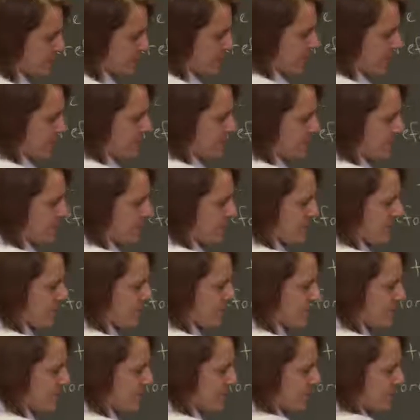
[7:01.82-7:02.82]
tell us
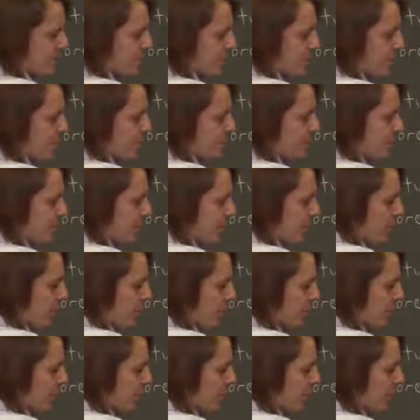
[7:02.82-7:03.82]
is this term is 0,
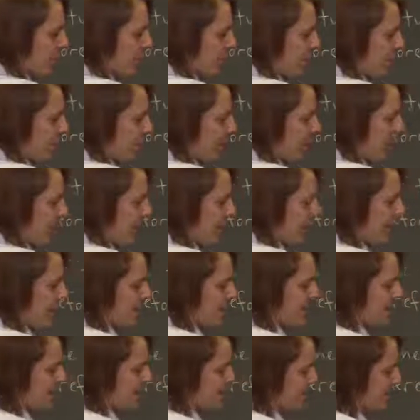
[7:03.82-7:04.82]
it's gone,
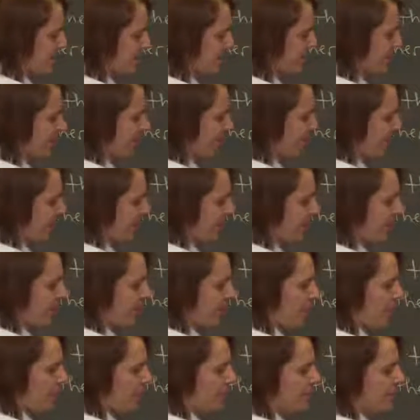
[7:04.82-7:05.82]
is that the final
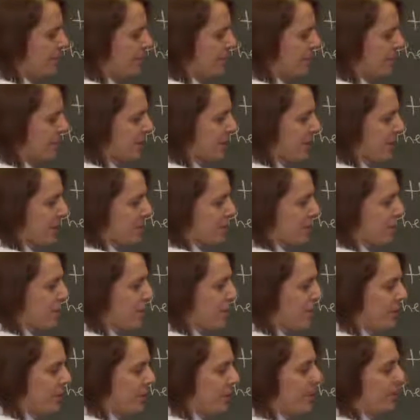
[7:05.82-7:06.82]
velocity, it's going to have to
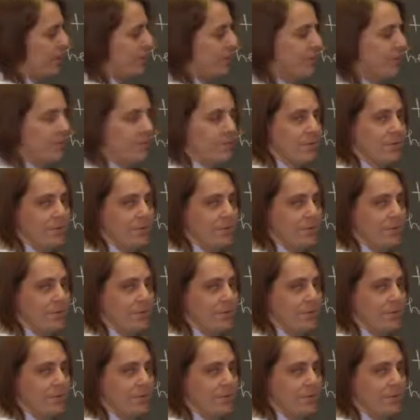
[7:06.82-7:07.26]
go down.